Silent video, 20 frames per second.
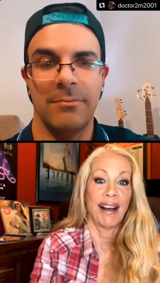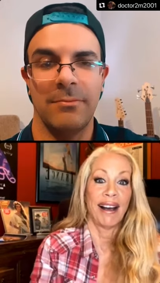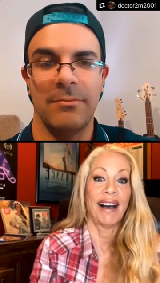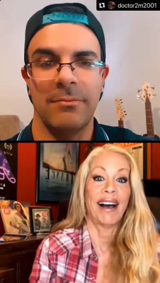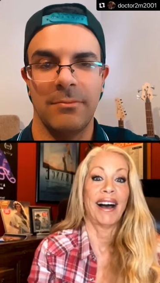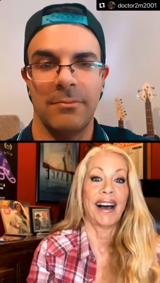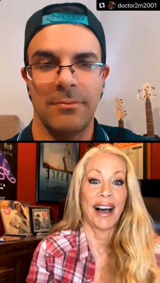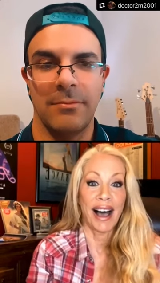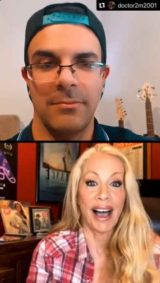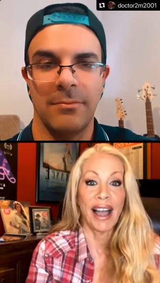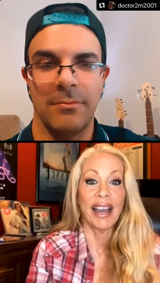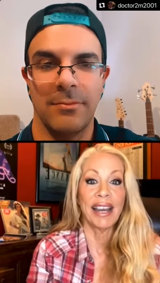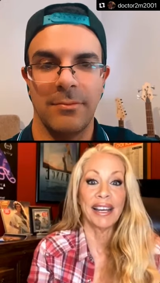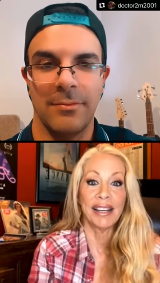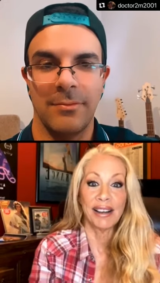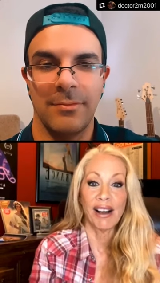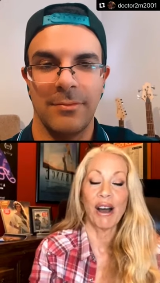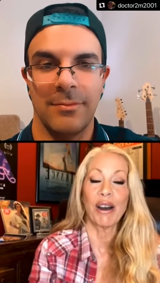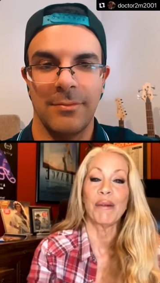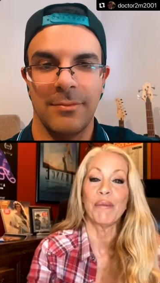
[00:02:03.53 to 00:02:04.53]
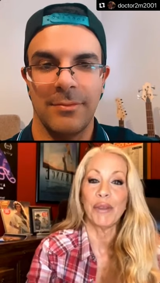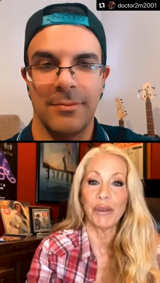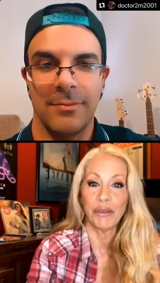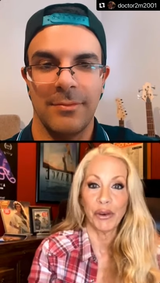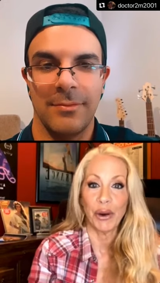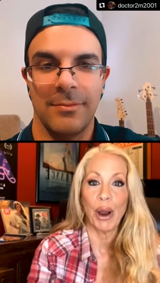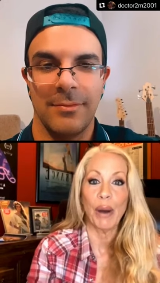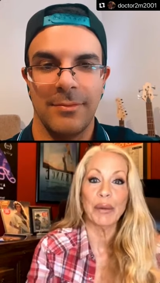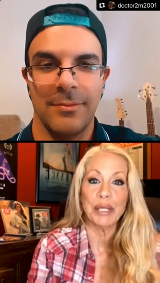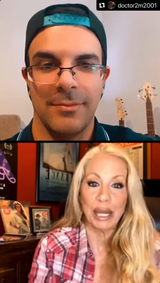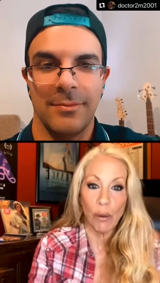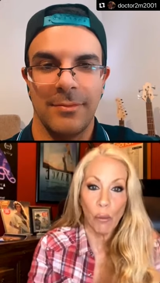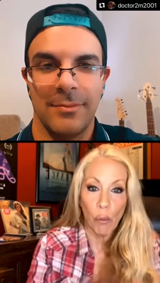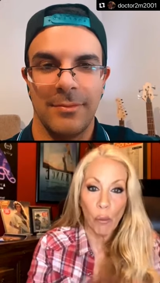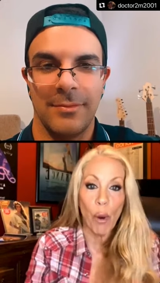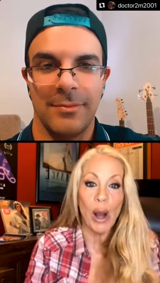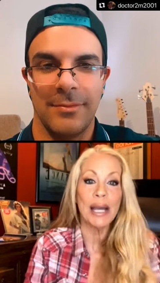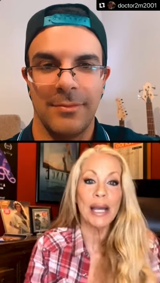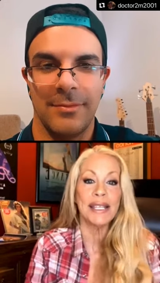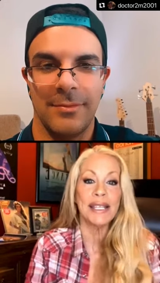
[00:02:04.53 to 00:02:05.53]
Speaker 1: I got them the I was like
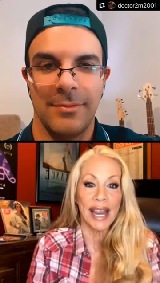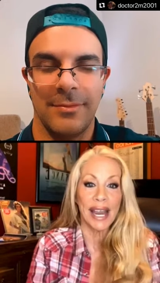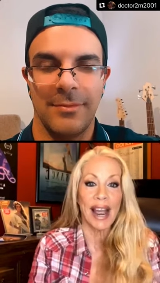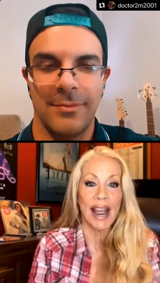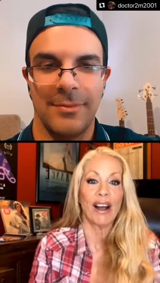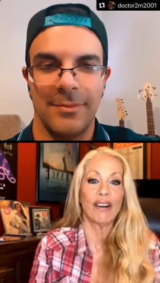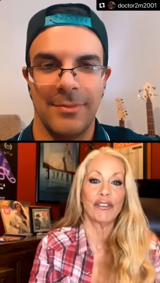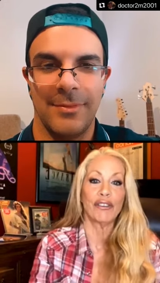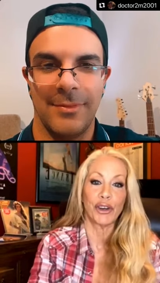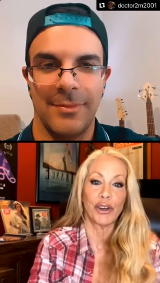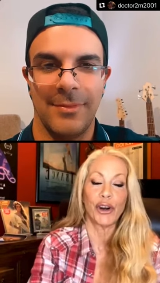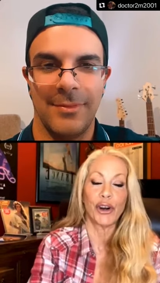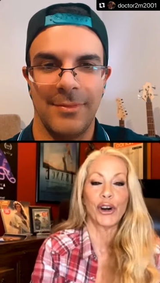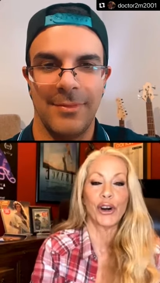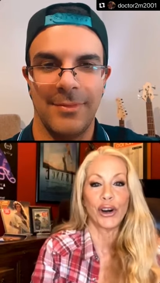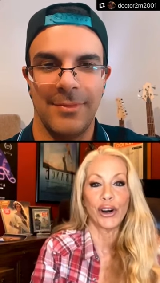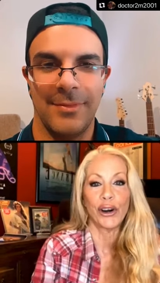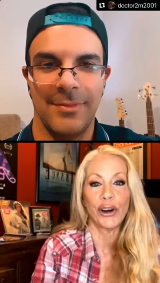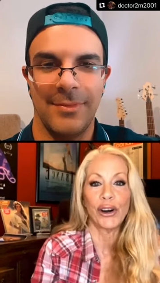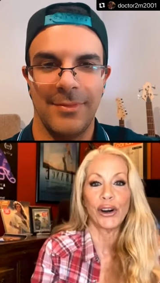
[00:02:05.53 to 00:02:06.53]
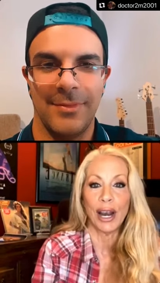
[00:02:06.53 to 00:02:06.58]
one day after her.